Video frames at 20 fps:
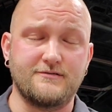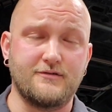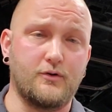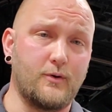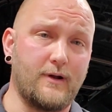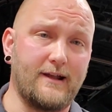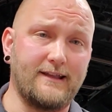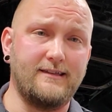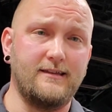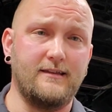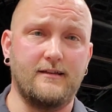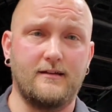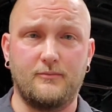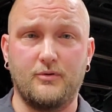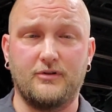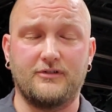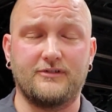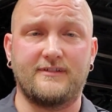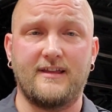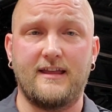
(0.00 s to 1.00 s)
You go to IKEA,
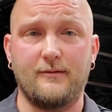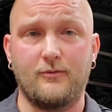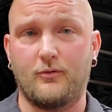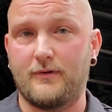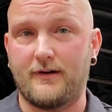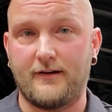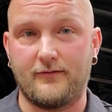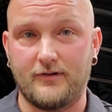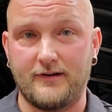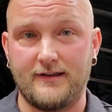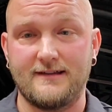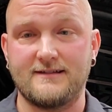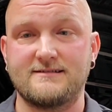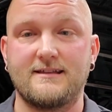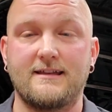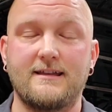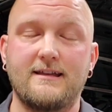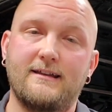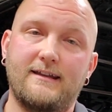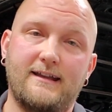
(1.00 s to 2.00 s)
build a table, whatever it
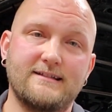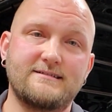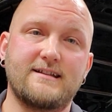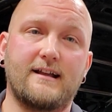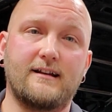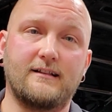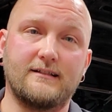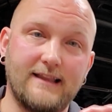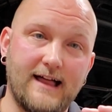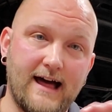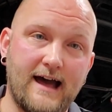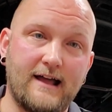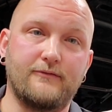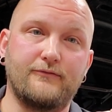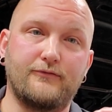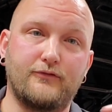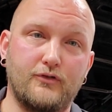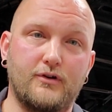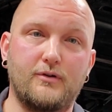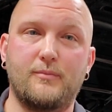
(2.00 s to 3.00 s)
is, it's got a lot
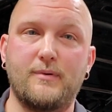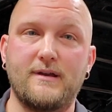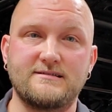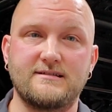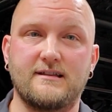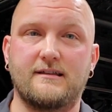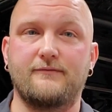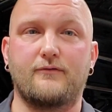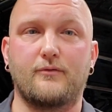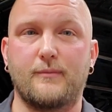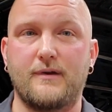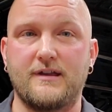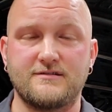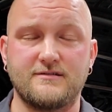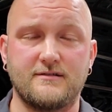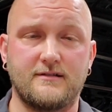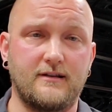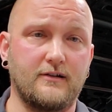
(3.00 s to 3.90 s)
of good basic information.